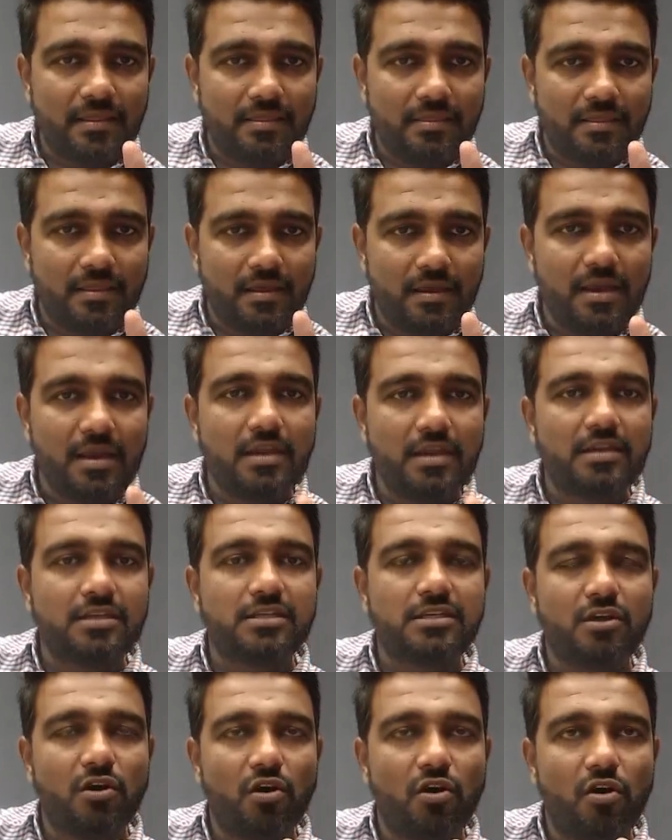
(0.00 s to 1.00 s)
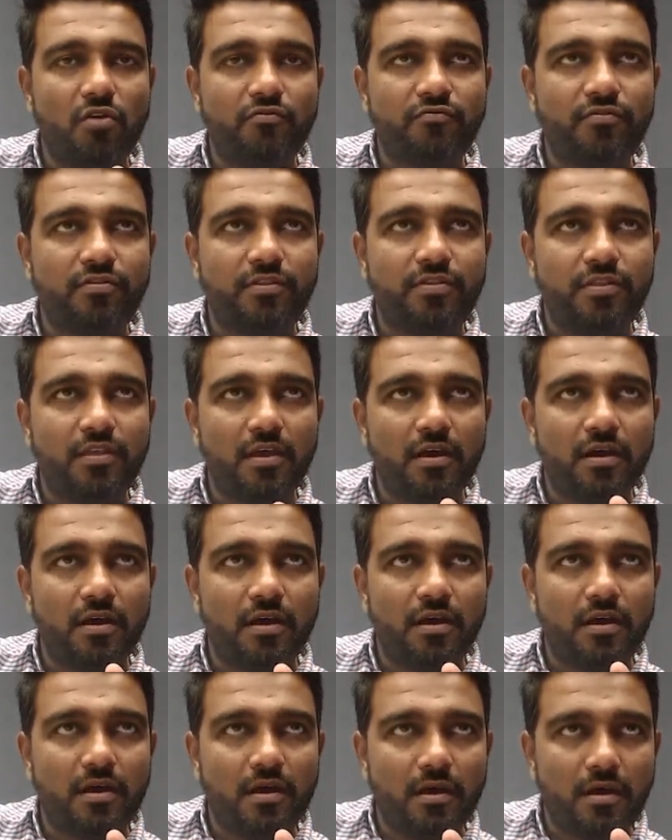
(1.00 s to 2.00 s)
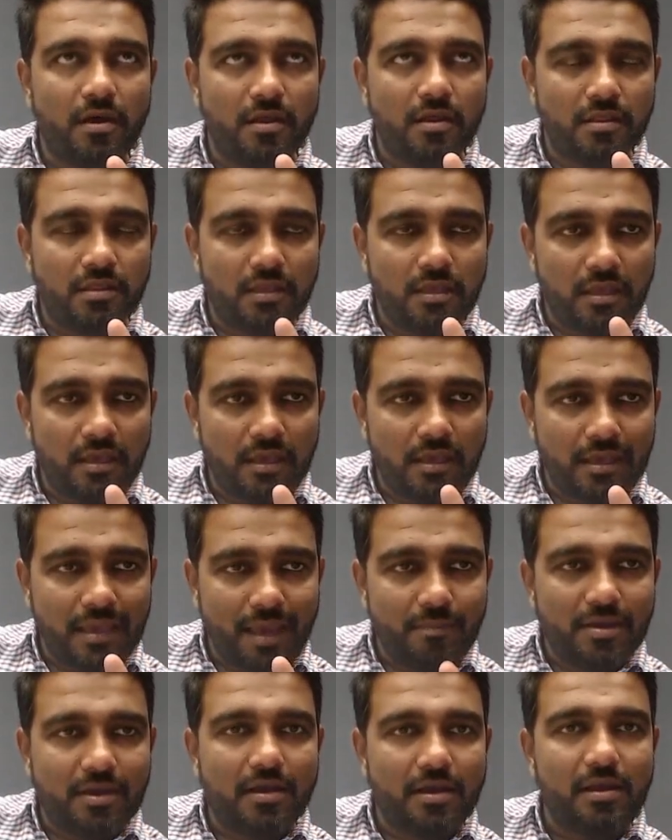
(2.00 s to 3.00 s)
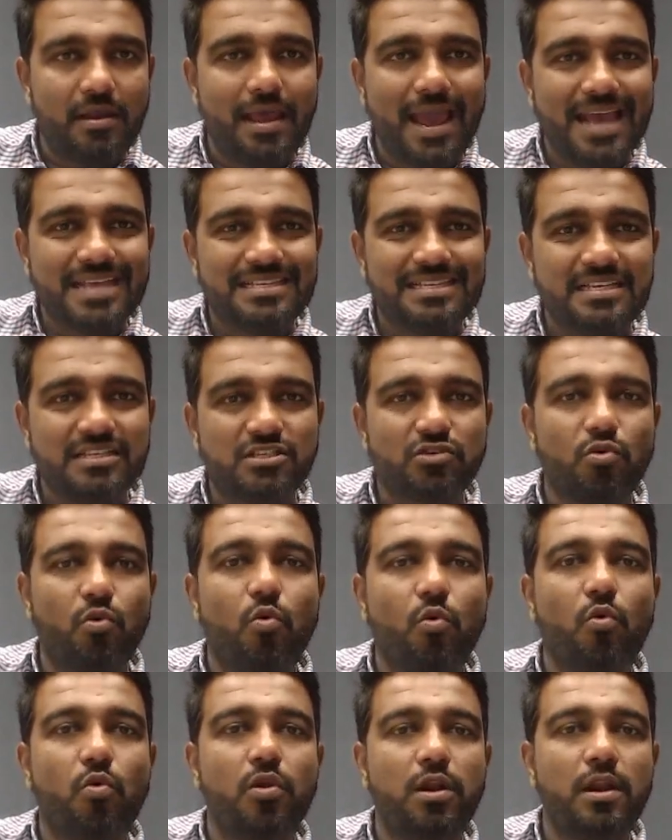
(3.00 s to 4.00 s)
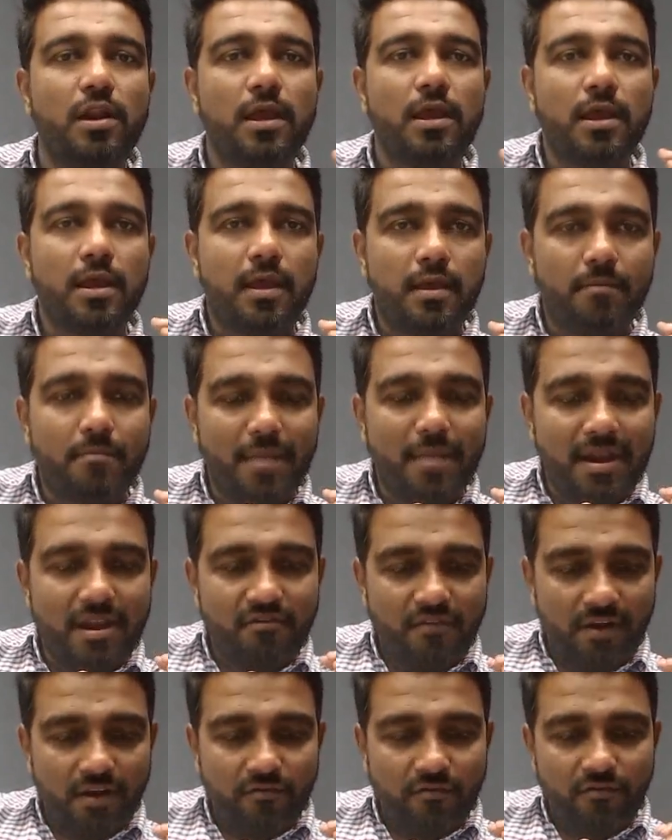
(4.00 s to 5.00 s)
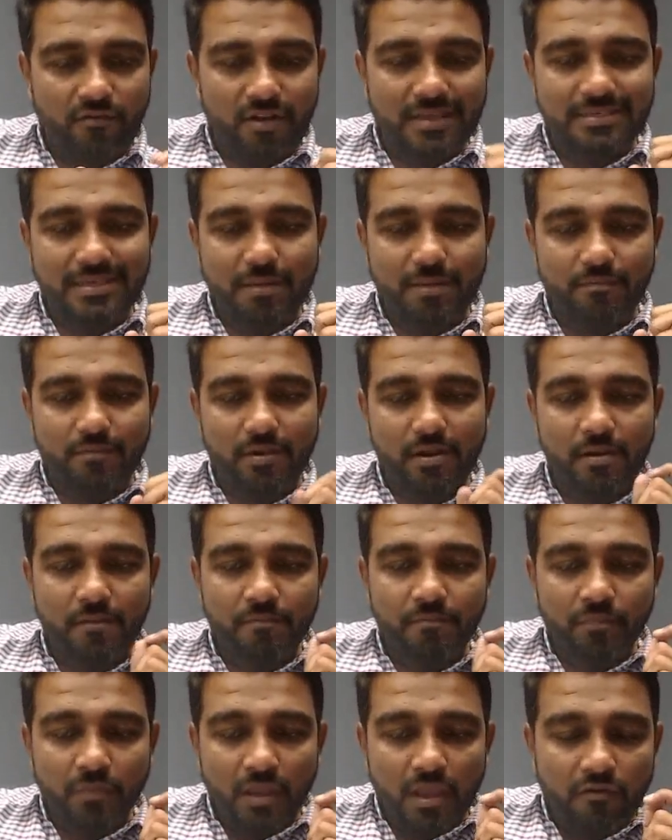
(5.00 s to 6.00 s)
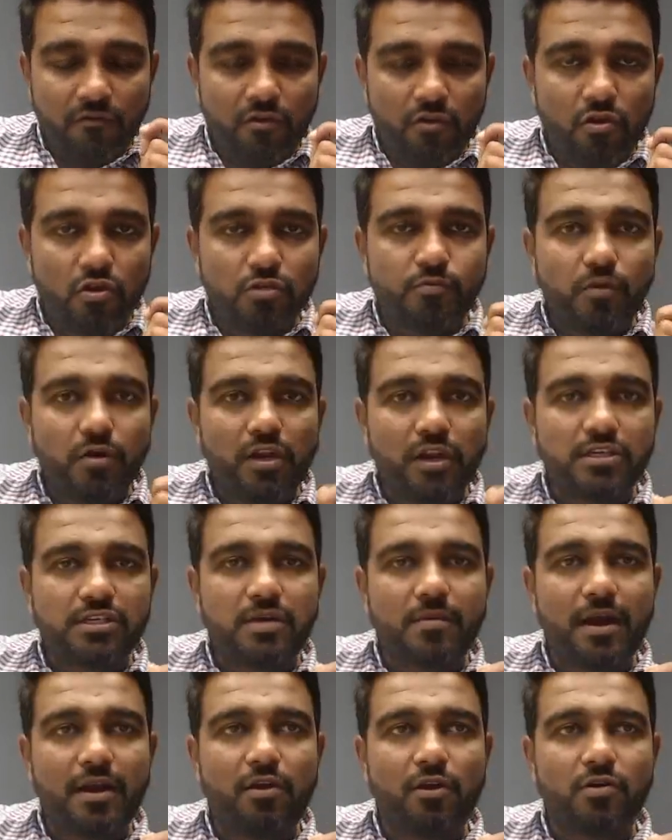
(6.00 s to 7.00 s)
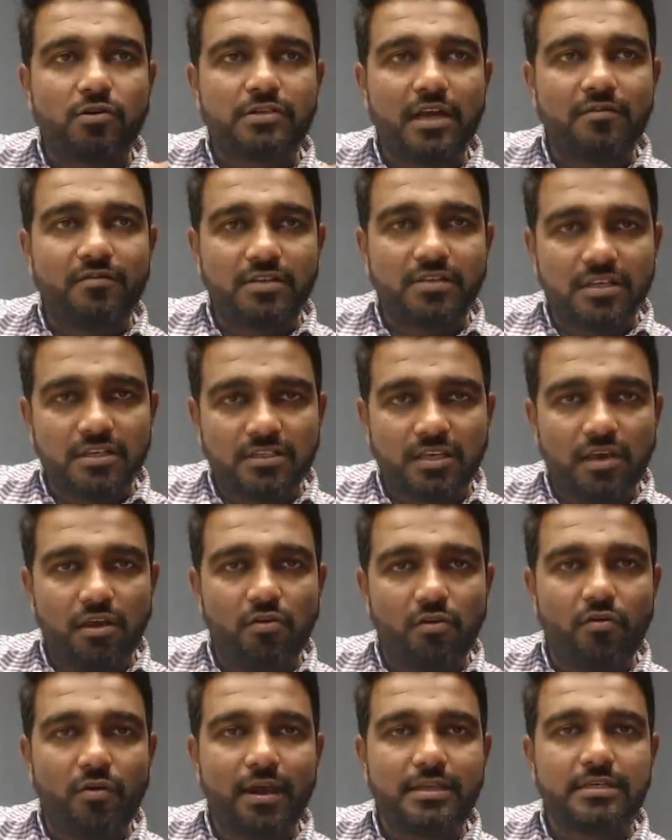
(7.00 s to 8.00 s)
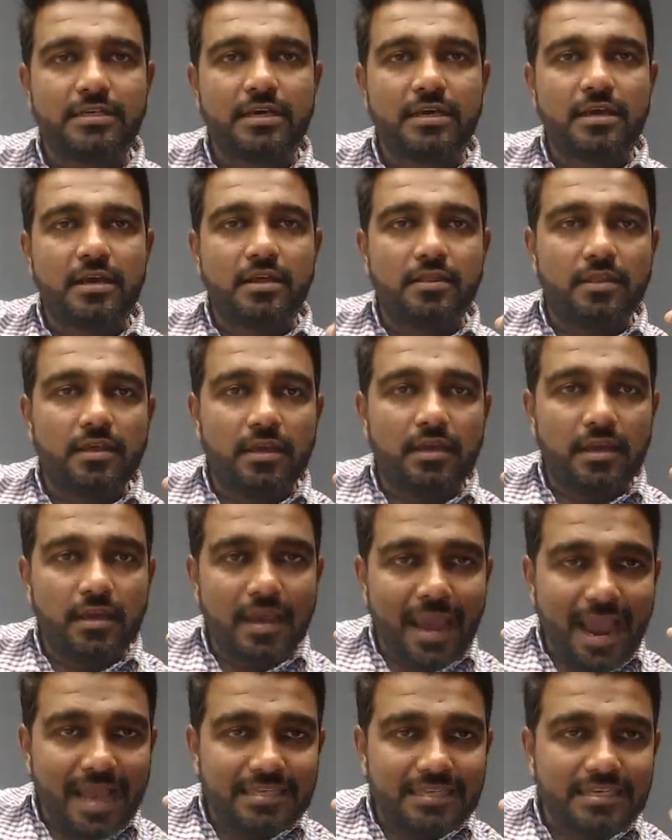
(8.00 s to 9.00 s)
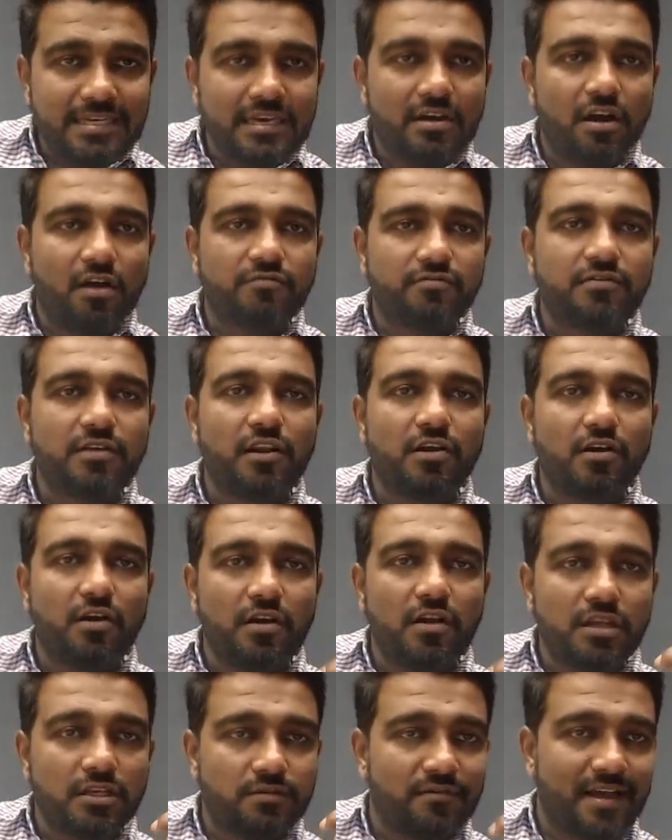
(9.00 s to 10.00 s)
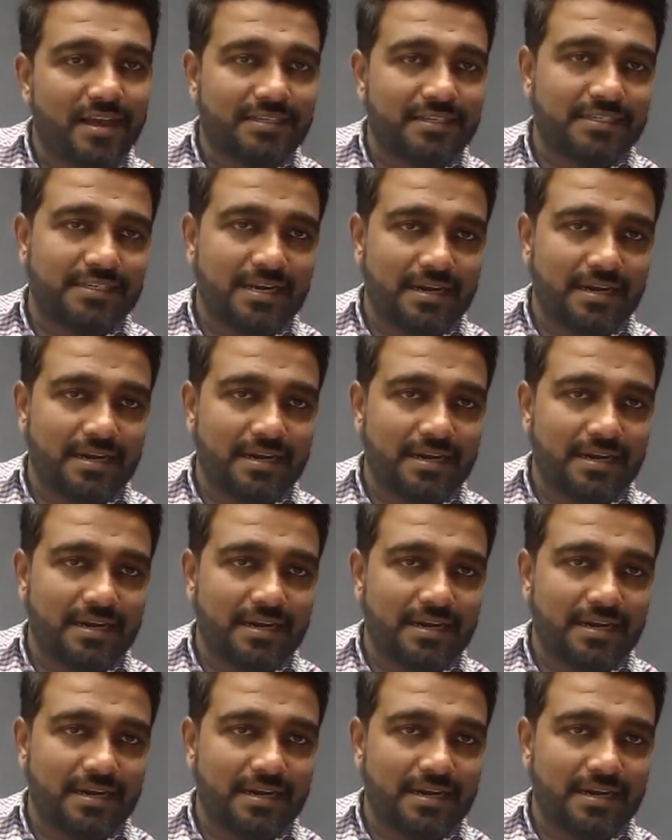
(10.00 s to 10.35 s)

each of the chemical has its own benefit. For example, if you use potassium hydroxide, which is KOH, the etching of silicon is faster.